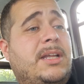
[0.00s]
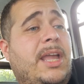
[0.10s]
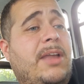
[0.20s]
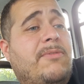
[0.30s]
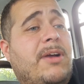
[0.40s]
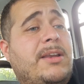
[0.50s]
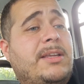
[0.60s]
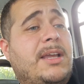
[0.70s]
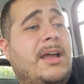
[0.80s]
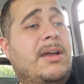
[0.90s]
Hey
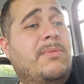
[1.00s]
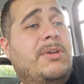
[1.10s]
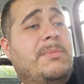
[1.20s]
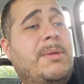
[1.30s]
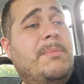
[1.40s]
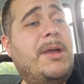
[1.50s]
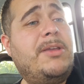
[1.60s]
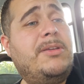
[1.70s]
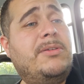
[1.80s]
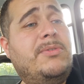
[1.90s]
Rodney, what do you mean
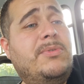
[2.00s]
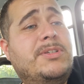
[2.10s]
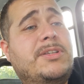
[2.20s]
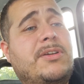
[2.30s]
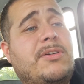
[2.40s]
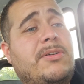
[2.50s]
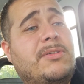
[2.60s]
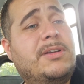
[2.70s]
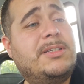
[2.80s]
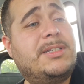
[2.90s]
by who is the girl?
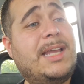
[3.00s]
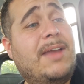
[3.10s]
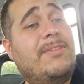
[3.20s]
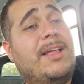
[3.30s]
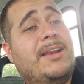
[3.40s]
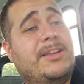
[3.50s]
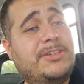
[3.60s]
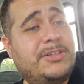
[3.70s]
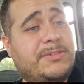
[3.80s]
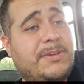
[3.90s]
Because I have a lot of
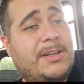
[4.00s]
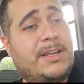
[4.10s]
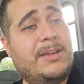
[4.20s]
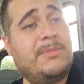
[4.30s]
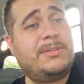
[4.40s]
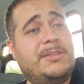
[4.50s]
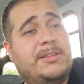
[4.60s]
issues right now with.